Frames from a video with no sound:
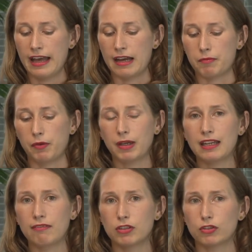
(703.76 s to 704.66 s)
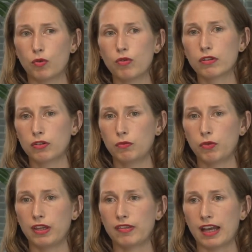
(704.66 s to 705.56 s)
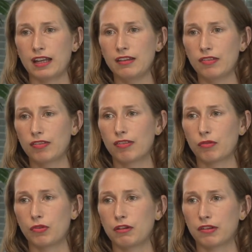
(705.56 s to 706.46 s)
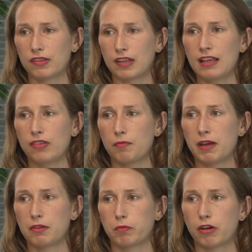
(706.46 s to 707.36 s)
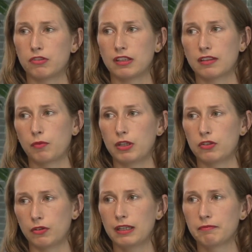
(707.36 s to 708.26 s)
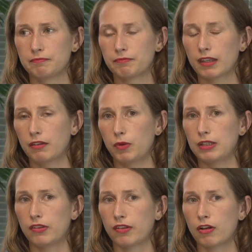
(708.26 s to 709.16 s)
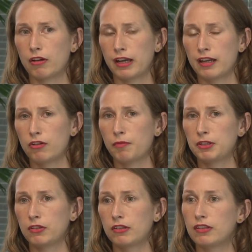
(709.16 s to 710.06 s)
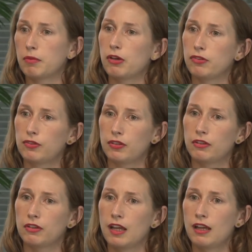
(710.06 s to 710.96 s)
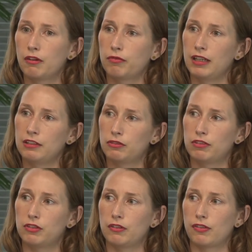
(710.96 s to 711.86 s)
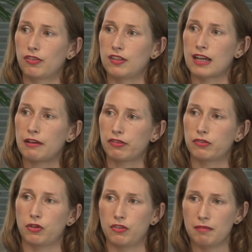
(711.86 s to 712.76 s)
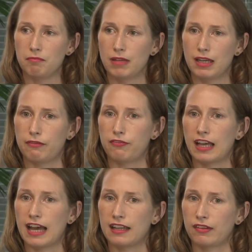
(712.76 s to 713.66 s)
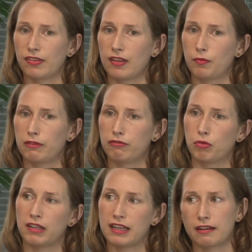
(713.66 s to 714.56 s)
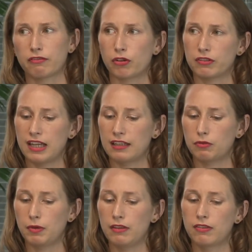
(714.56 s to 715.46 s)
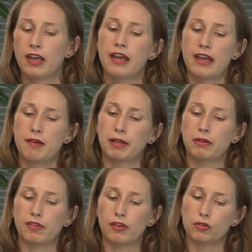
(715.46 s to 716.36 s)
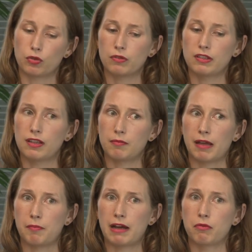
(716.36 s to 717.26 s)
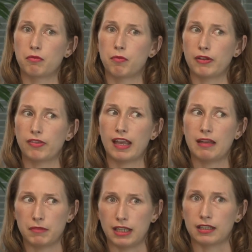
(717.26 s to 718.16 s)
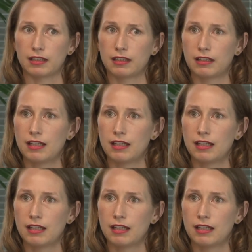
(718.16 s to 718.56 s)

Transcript: Um, we're going to have to talk to all these artists or their estates about the project that we're doing, which is a, an opportunity both to reintroduce the Dowse to them if they're artists that we've fallen out of contact with, but also to talk to them about what's happening